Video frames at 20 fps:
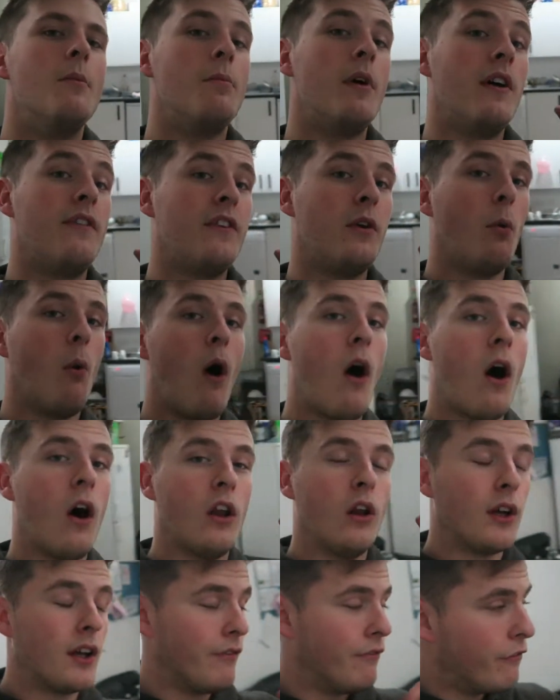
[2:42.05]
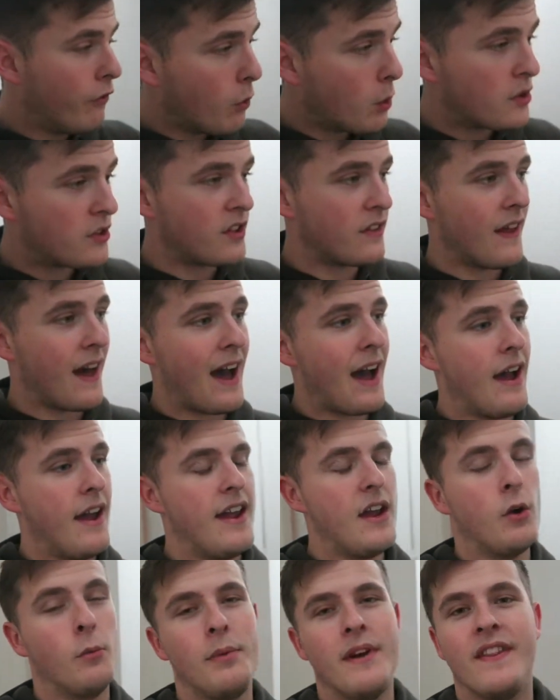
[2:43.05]
but if you are looking forward to
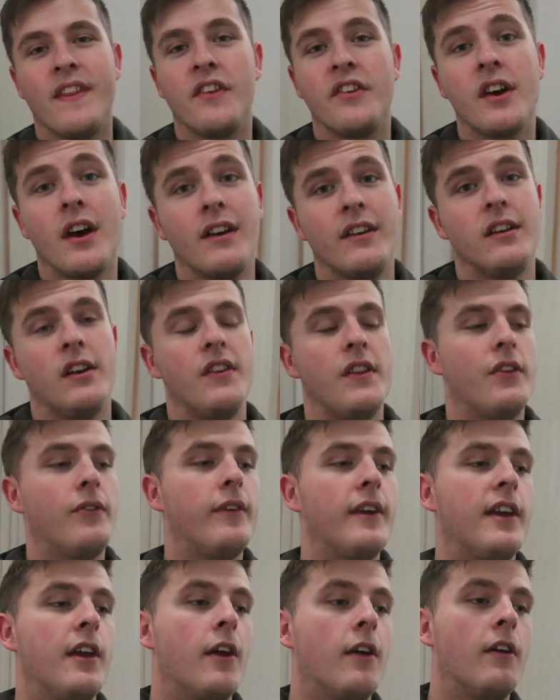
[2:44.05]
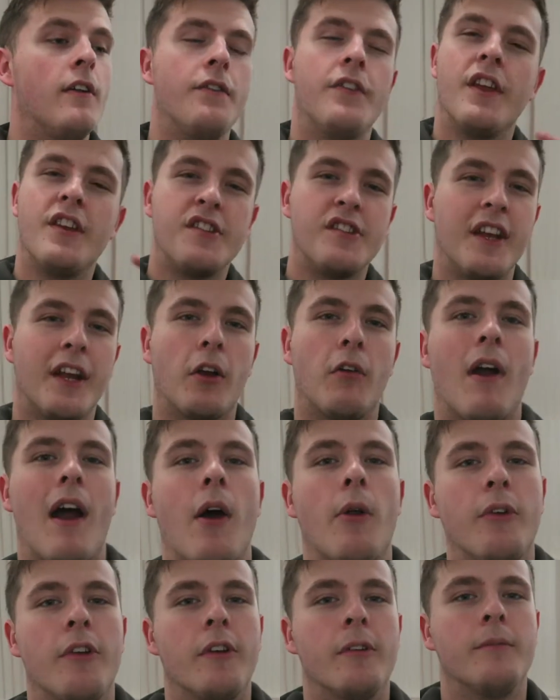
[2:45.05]
that it will be in the title of this video and stick around